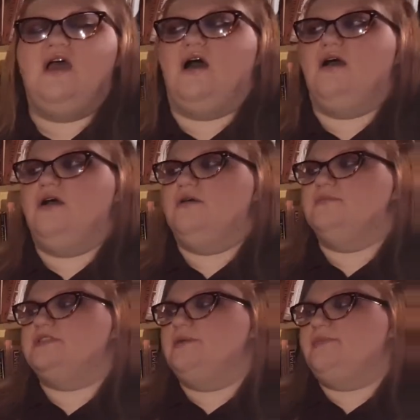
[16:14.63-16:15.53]

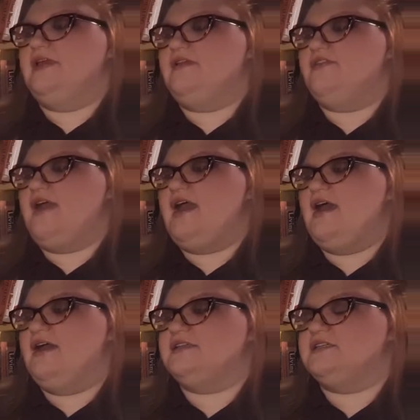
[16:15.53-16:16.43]
something
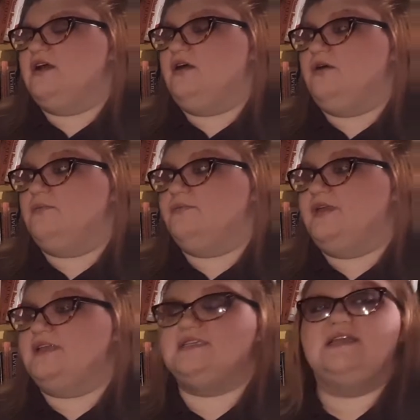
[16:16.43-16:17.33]
that
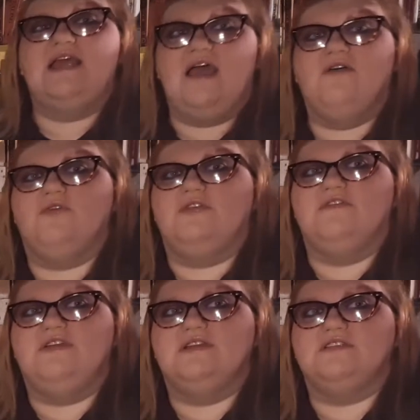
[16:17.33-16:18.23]
they did have with the
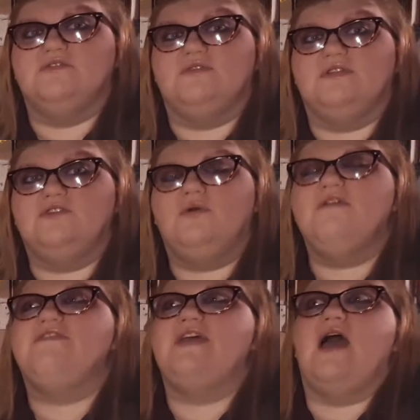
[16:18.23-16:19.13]
Venus of
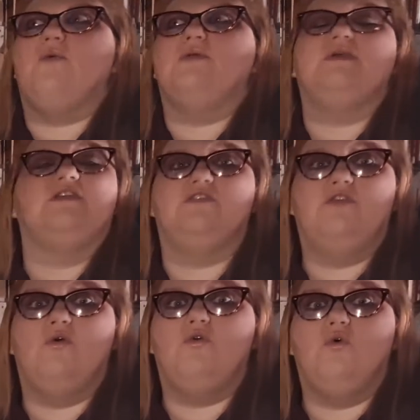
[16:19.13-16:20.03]
Willendorf, that would be
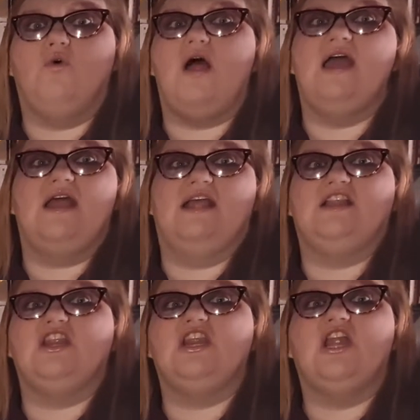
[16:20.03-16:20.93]
so cool, and I'd
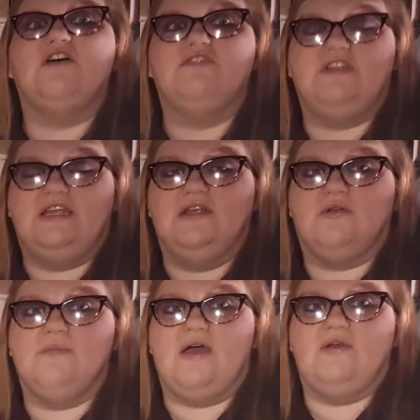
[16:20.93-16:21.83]
love to hear
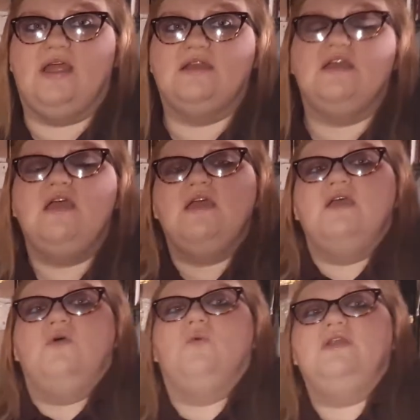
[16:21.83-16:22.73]
about it.
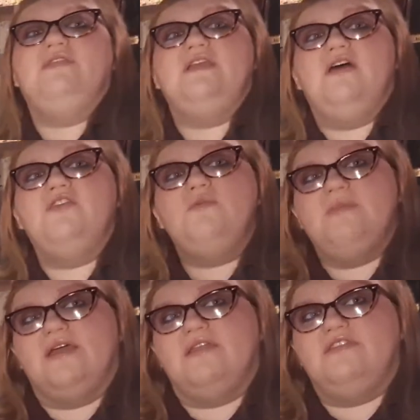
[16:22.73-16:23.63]
One of the other
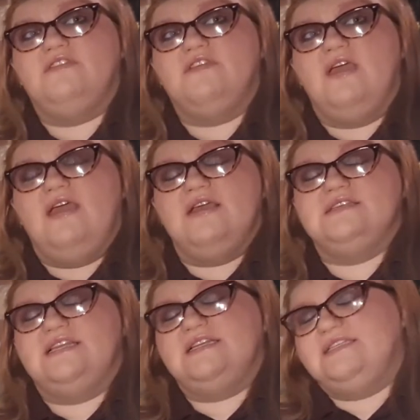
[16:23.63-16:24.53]
myths is
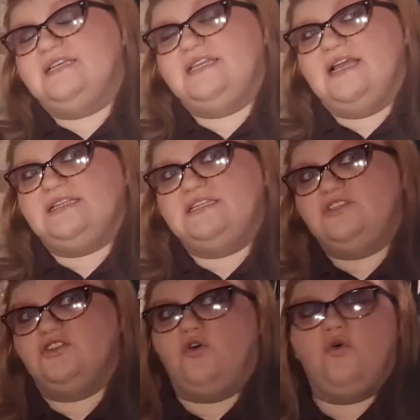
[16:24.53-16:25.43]
that it's connected
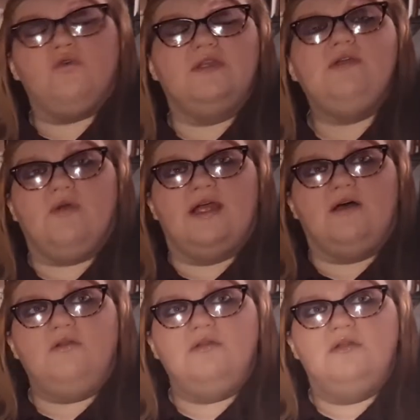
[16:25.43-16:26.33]
to the Holy
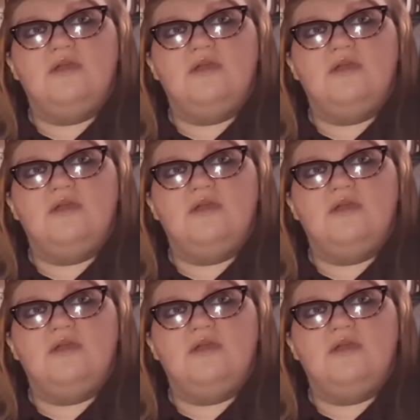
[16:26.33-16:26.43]
Grail.